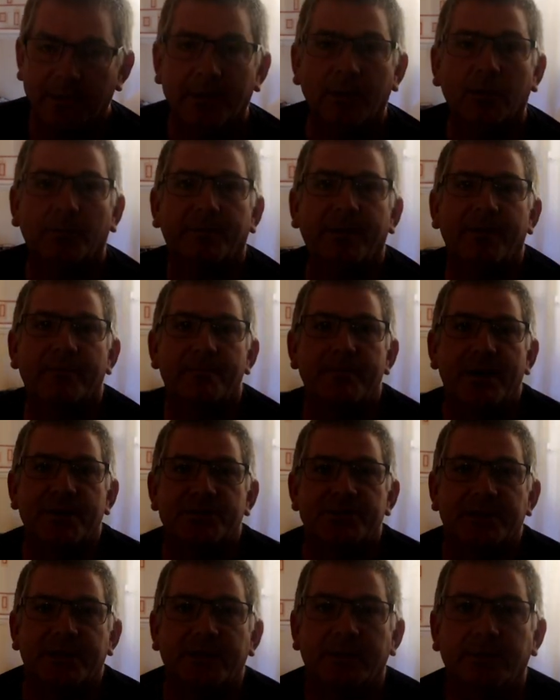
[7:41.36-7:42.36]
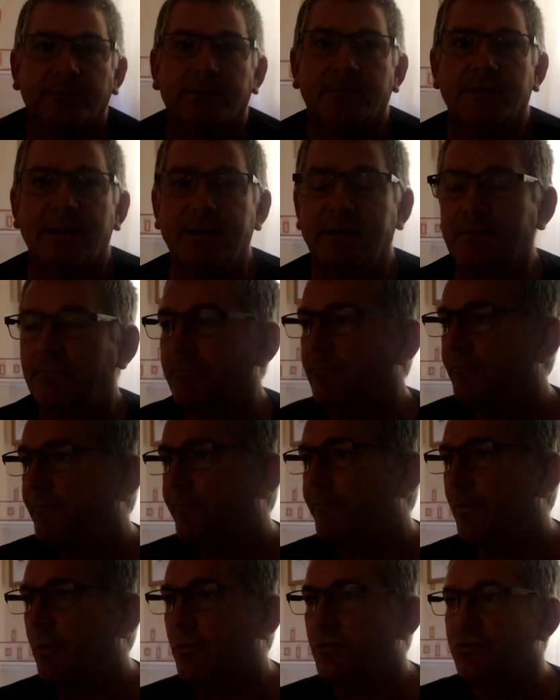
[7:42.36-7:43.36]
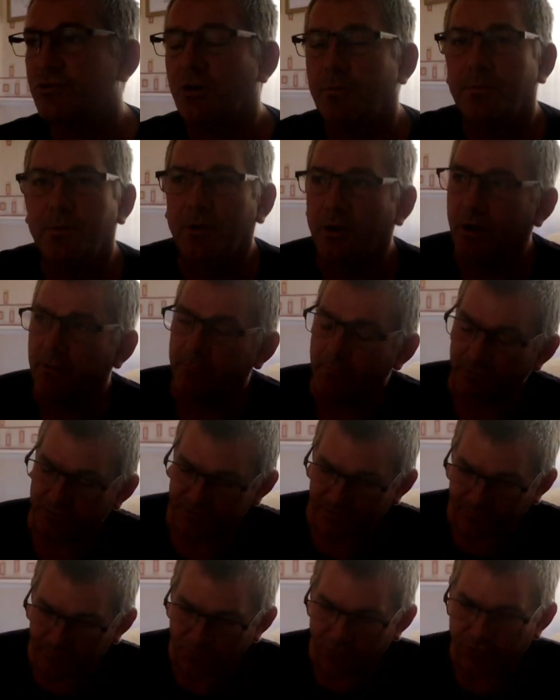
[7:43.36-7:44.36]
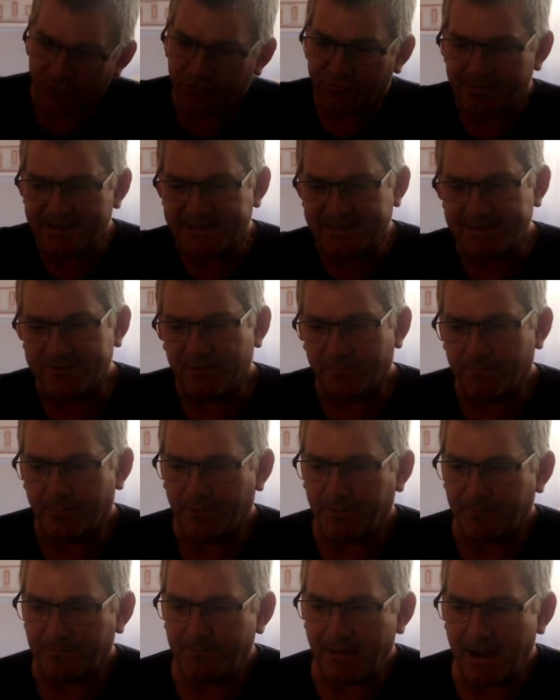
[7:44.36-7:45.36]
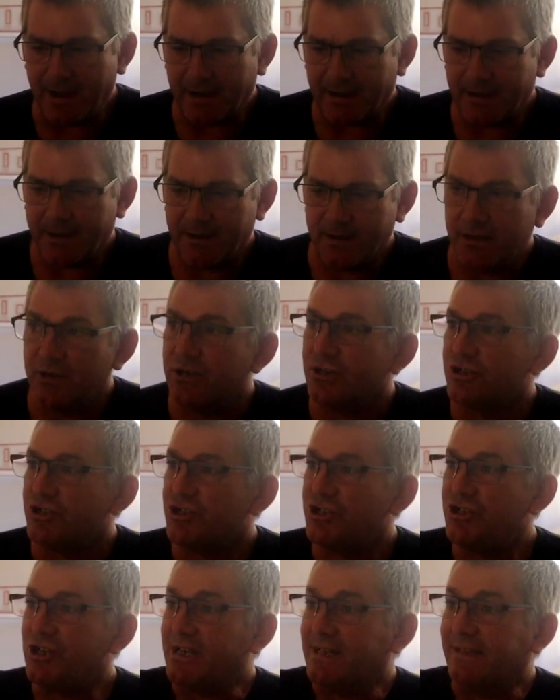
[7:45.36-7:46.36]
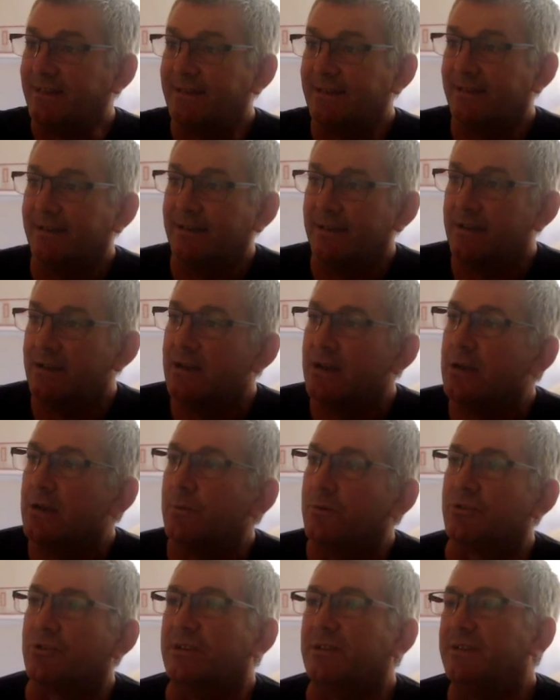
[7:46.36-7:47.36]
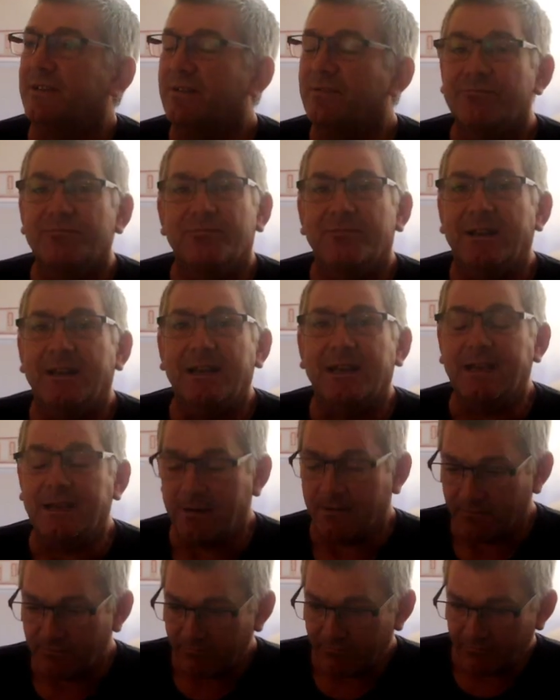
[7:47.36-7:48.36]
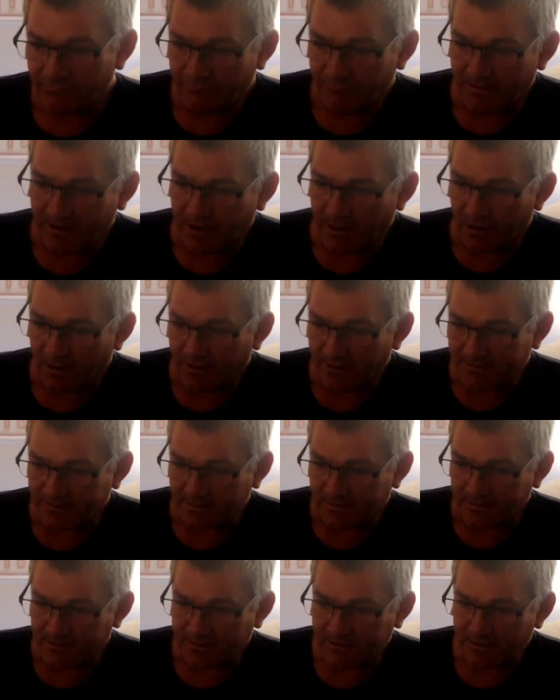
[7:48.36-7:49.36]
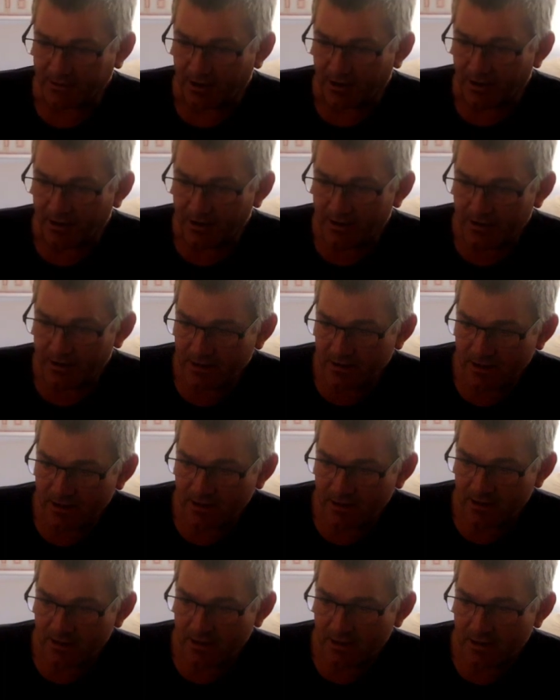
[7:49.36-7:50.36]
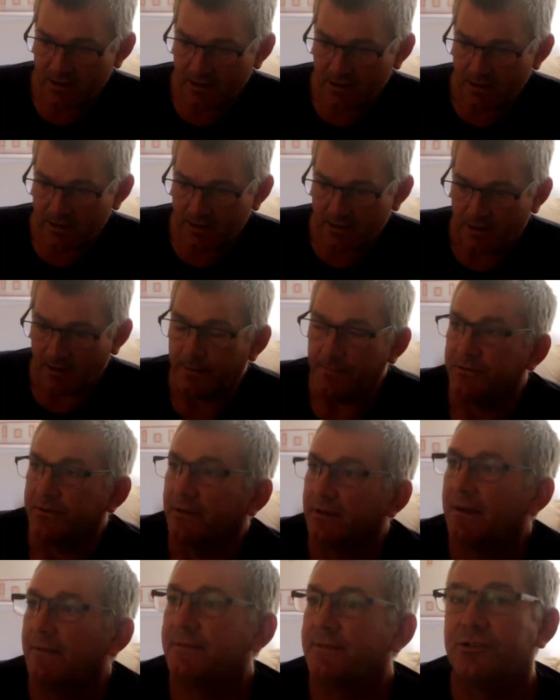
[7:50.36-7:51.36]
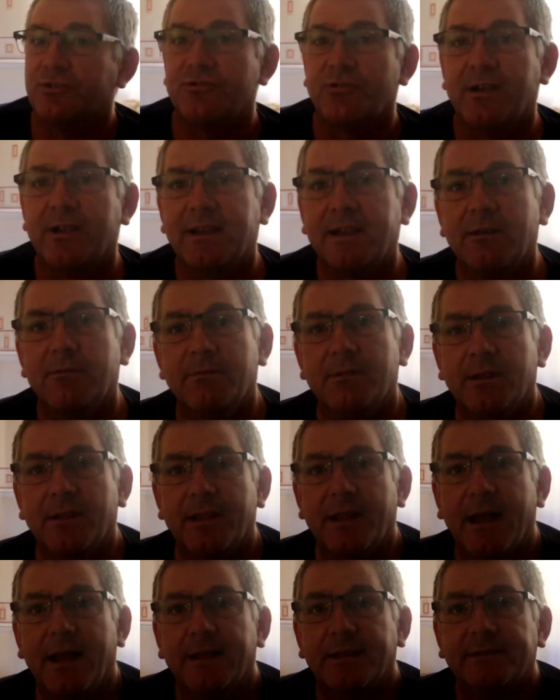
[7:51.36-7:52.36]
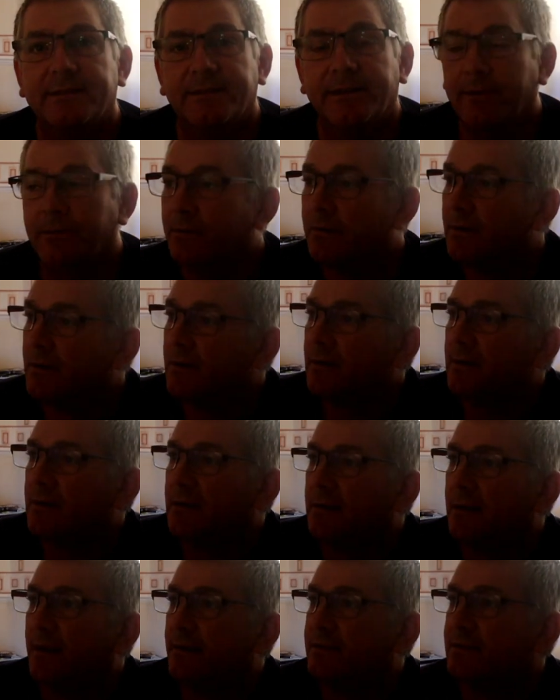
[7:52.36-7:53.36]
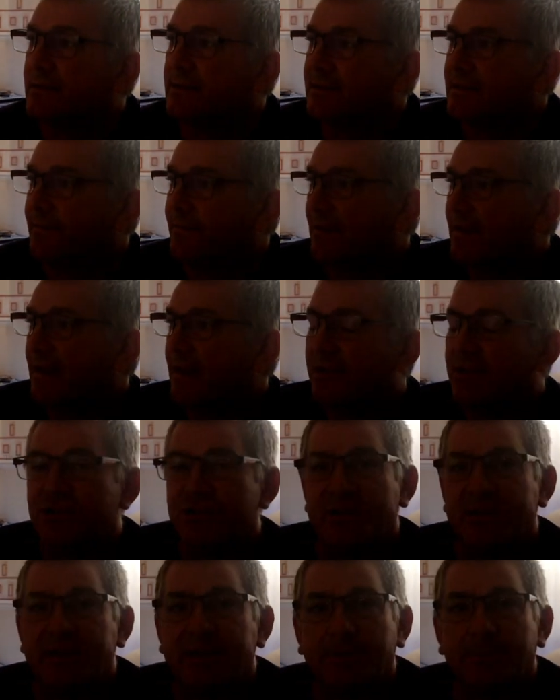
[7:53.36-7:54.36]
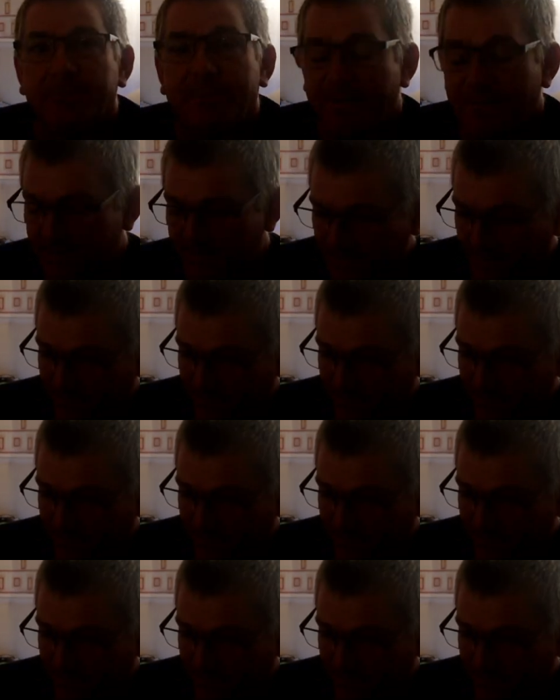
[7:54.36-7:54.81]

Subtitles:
a little bit of magic in Photoshop and Lightroom, because I've got creases on my back sheet, which I didn't really realise at the start. So I'm going to have to try and get rid of that. So I'm just going to see if I can get the sheet in a bit of a